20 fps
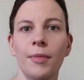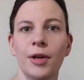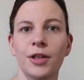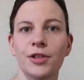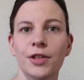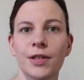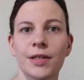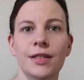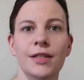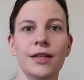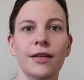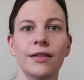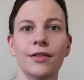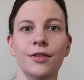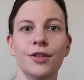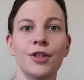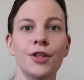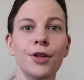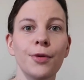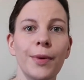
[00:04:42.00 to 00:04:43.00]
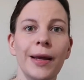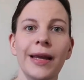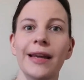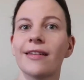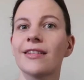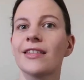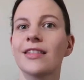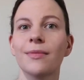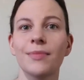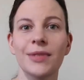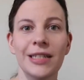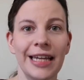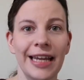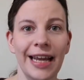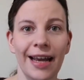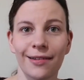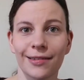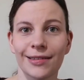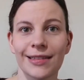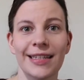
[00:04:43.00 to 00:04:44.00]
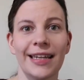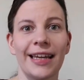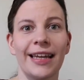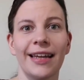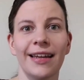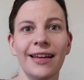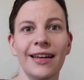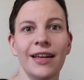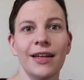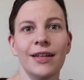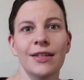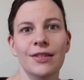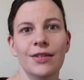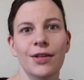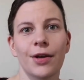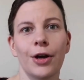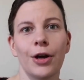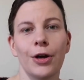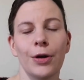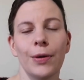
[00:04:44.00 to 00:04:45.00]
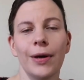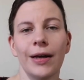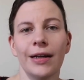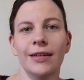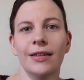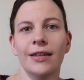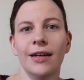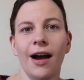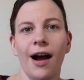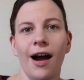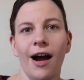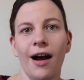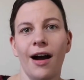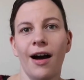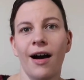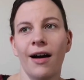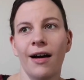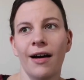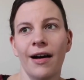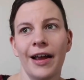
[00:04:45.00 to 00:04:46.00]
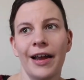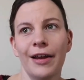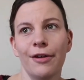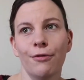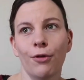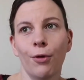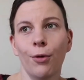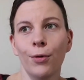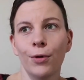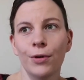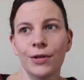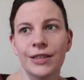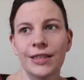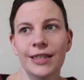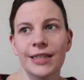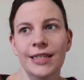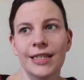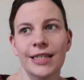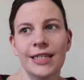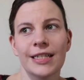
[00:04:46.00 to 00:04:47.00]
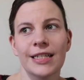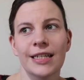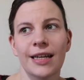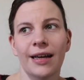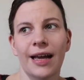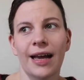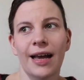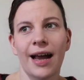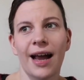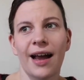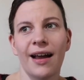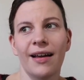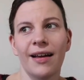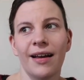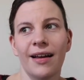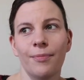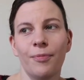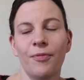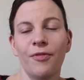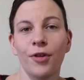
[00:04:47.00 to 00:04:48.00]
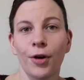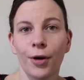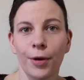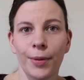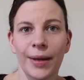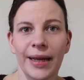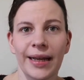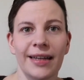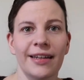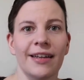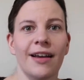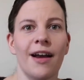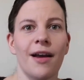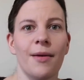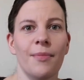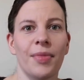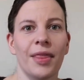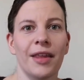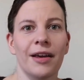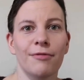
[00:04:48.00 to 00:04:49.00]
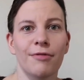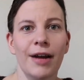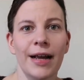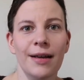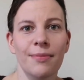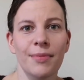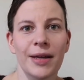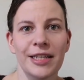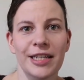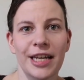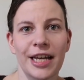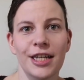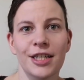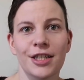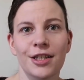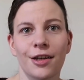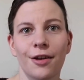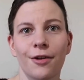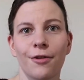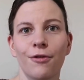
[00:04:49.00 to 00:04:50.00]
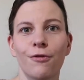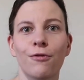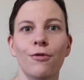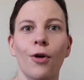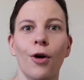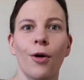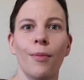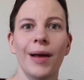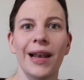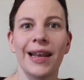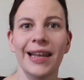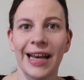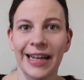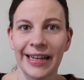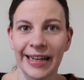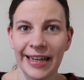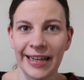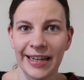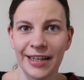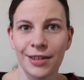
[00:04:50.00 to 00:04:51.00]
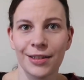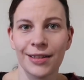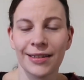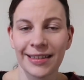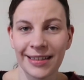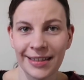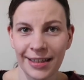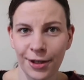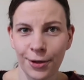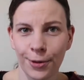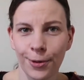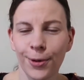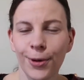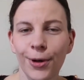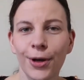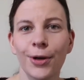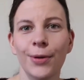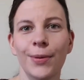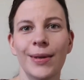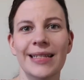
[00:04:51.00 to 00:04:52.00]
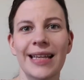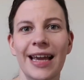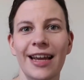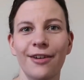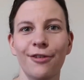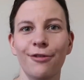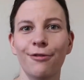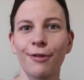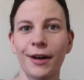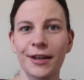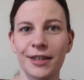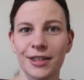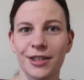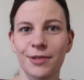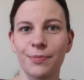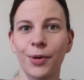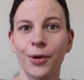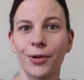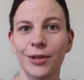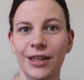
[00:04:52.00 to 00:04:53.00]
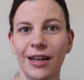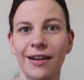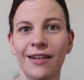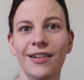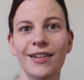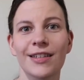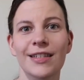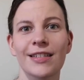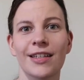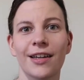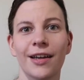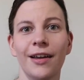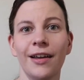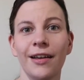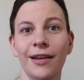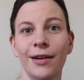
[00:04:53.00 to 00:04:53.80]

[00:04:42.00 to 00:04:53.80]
just doing some TLC. So I've ordered, following recommendation from Lana Tricot, who is a French podcaster.